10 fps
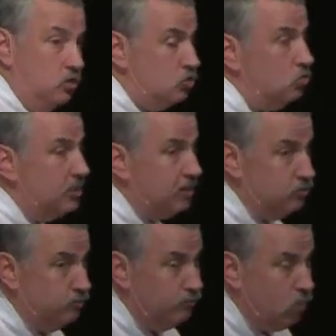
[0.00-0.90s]
in
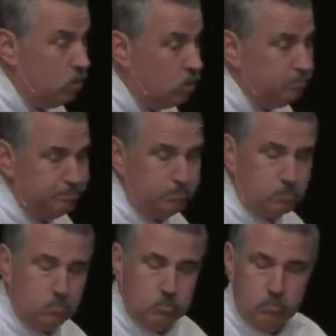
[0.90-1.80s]
2004,
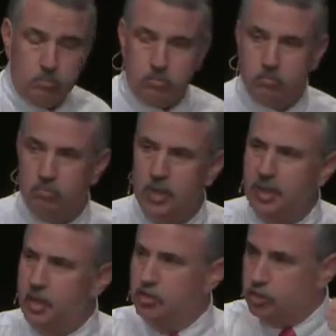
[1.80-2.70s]

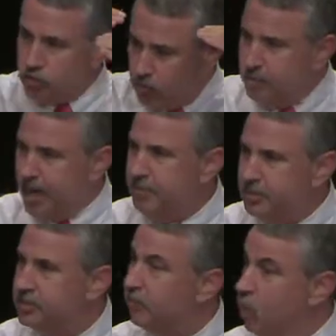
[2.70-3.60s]
just to remind
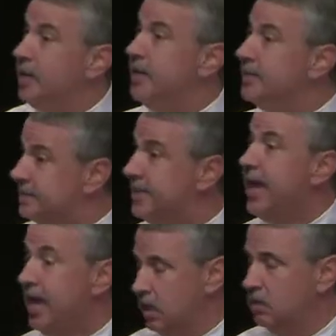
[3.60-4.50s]
myself, what did I
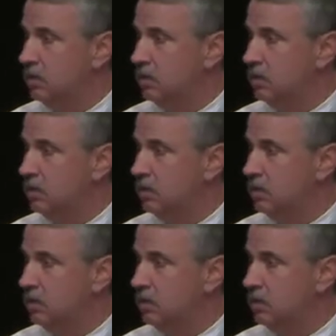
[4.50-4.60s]
say?